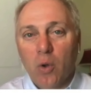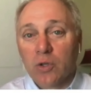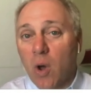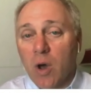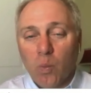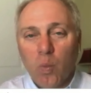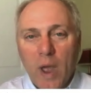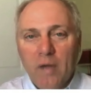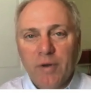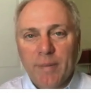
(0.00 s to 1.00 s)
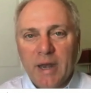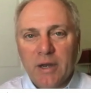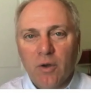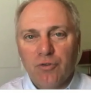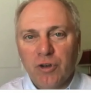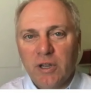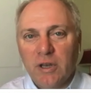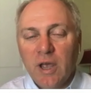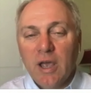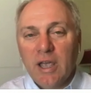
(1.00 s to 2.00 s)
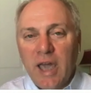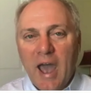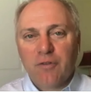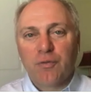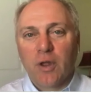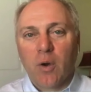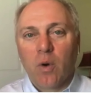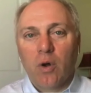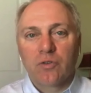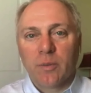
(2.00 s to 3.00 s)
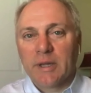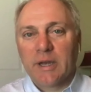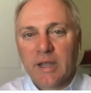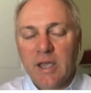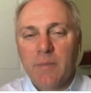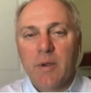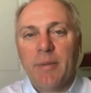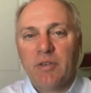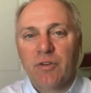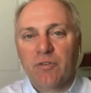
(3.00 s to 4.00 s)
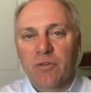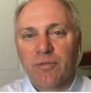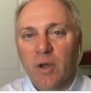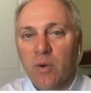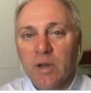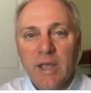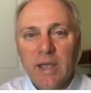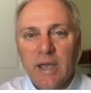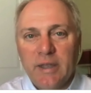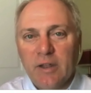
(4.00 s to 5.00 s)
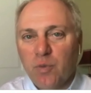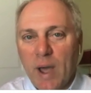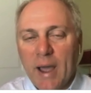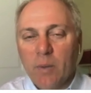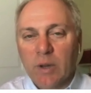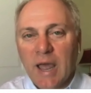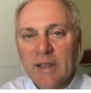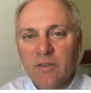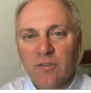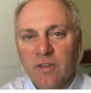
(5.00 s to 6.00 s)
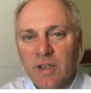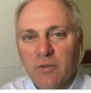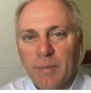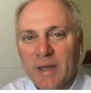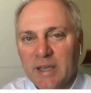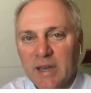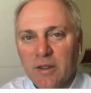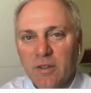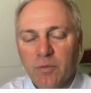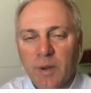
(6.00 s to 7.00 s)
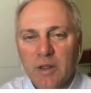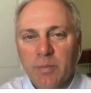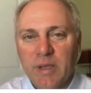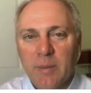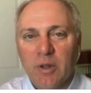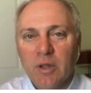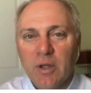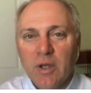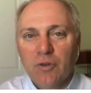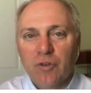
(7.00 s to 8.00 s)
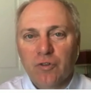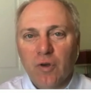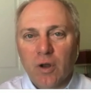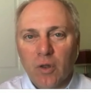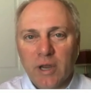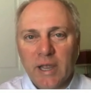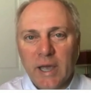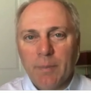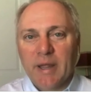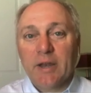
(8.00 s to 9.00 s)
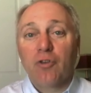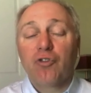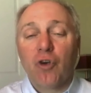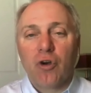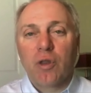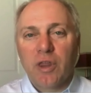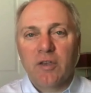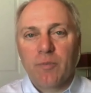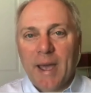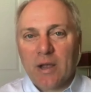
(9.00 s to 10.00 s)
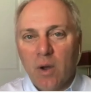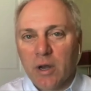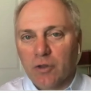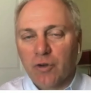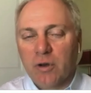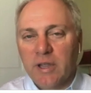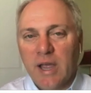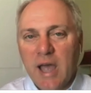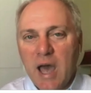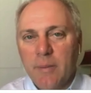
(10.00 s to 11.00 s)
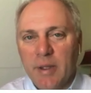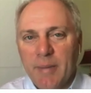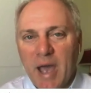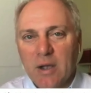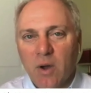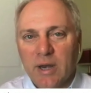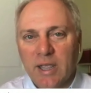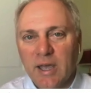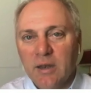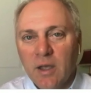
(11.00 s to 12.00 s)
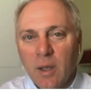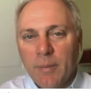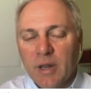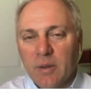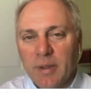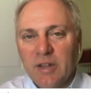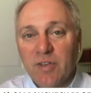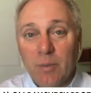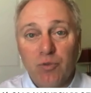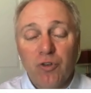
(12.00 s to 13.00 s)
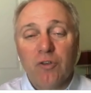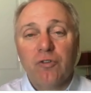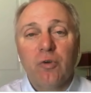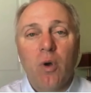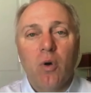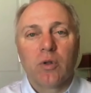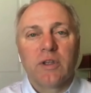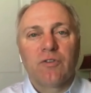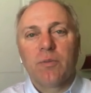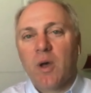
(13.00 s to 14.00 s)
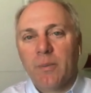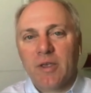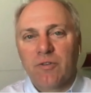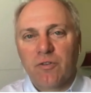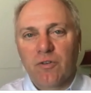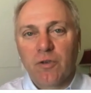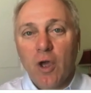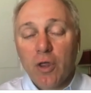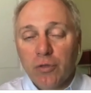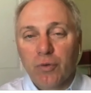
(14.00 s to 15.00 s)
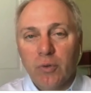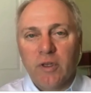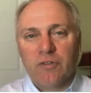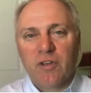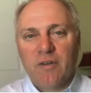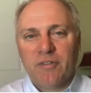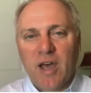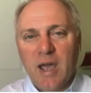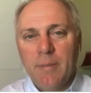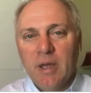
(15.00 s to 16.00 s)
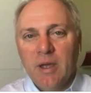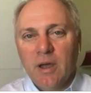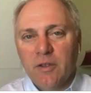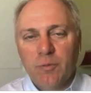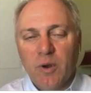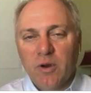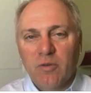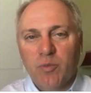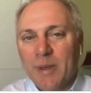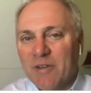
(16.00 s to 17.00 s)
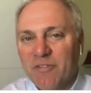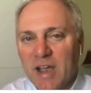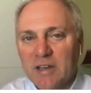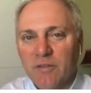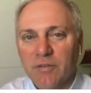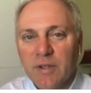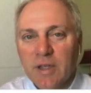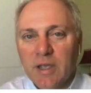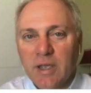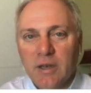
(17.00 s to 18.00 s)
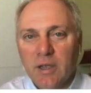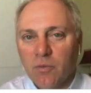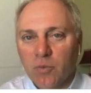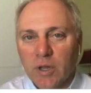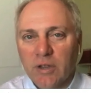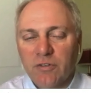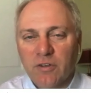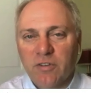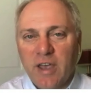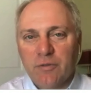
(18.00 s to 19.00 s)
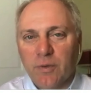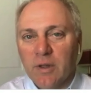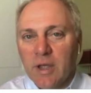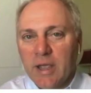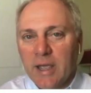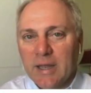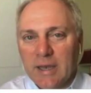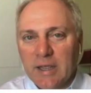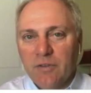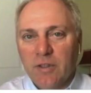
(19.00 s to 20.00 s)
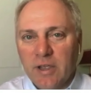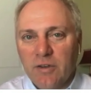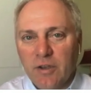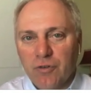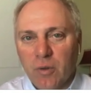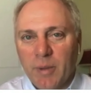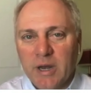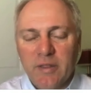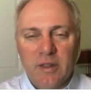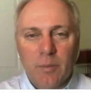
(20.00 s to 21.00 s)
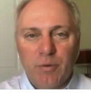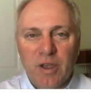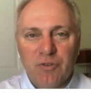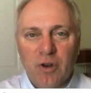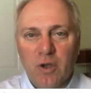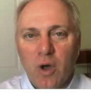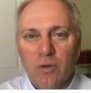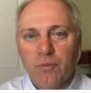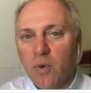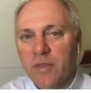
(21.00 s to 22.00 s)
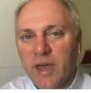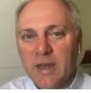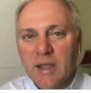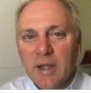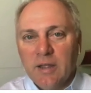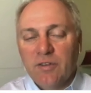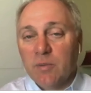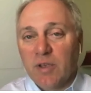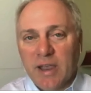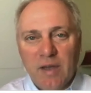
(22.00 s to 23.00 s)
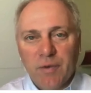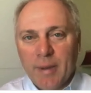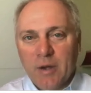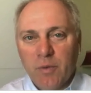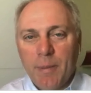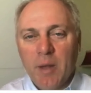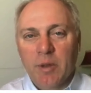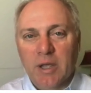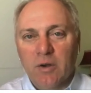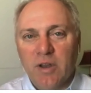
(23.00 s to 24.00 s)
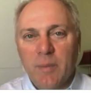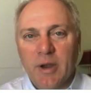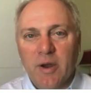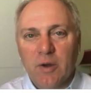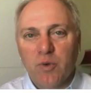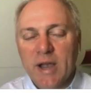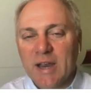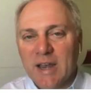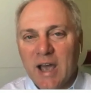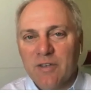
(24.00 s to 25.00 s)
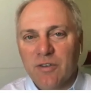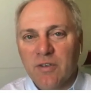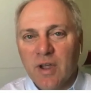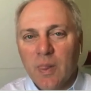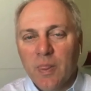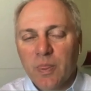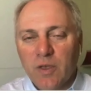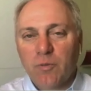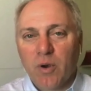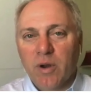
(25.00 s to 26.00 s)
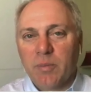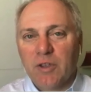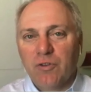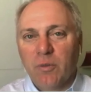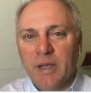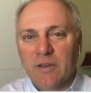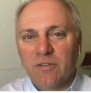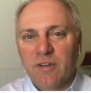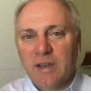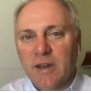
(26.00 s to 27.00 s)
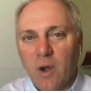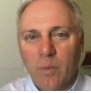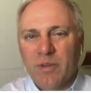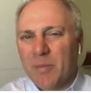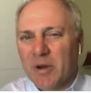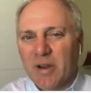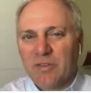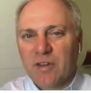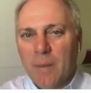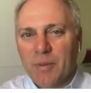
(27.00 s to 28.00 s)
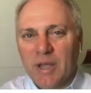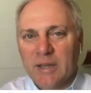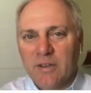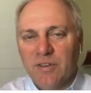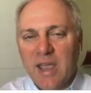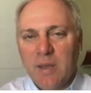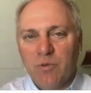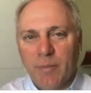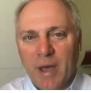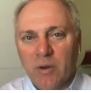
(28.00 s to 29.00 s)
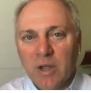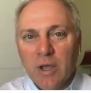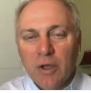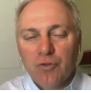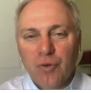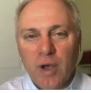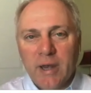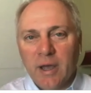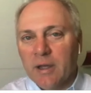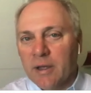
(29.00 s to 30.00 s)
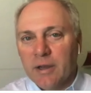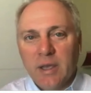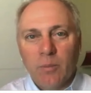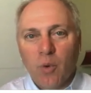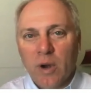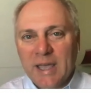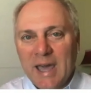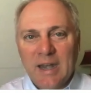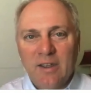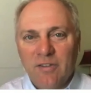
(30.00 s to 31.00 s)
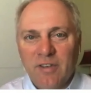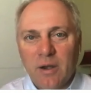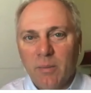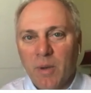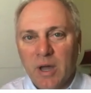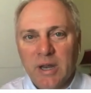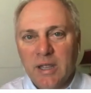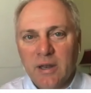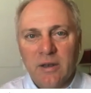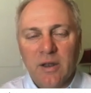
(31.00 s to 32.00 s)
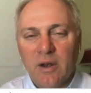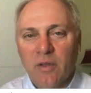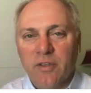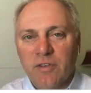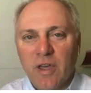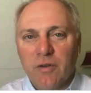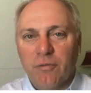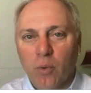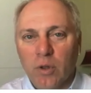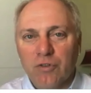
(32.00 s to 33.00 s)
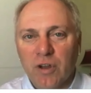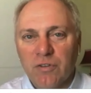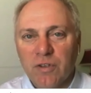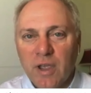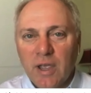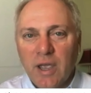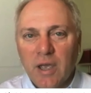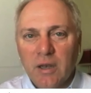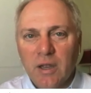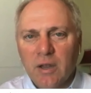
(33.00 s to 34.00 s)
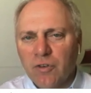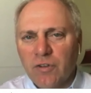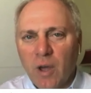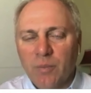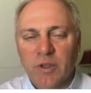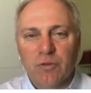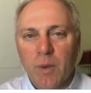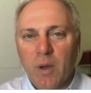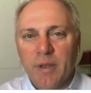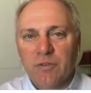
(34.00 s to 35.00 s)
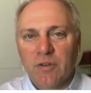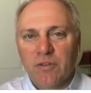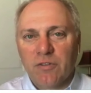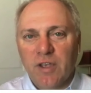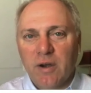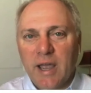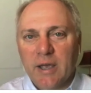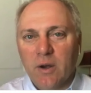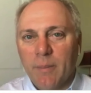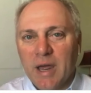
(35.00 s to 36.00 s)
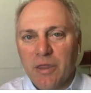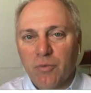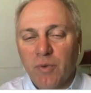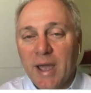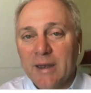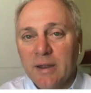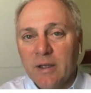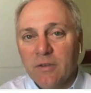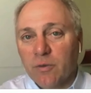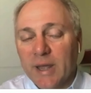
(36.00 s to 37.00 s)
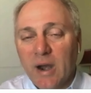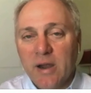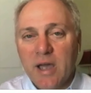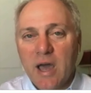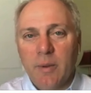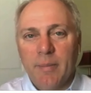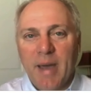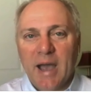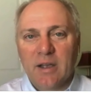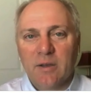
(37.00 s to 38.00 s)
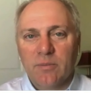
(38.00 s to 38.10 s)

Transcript: hold on. Everybody knows you need cash flow ultimately to keep your business afloat. And that's why I would like to see us by the end of this month be able to start looking at a plan to turn things back on, to turn the economy back on again. But in the meantime, just to hold these small businesses through this tough time, this program's been effective and really successful. It needs the additional money that the president called for. That it seems like everybody, Republican or Democrat, recognizes this program needs to be extended. I hope Democrats stop playing these games about trying to get more Kennedy Center money and all this other foolishness, and just help these small businesses that are hanging on by a thread so we get our economy back.